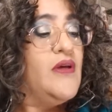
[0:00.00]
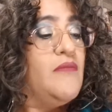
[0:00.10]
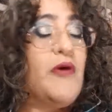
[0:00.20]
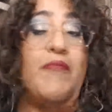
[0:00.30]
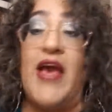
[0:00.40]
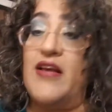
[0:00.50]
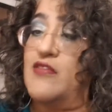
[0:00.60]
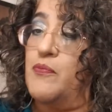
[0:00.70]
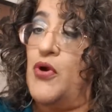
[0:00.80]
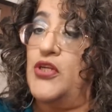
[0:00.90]
my
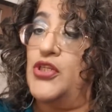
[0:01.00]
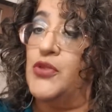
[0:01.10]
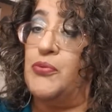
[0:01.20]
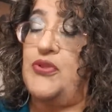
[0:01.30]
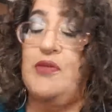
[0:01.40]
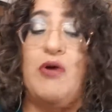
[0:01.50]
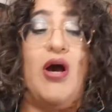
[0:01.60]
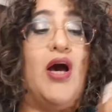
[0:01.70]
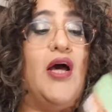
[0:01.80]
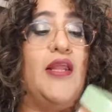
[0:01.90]
mask brush to put them
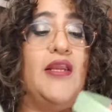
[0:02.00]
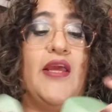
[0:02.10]
on,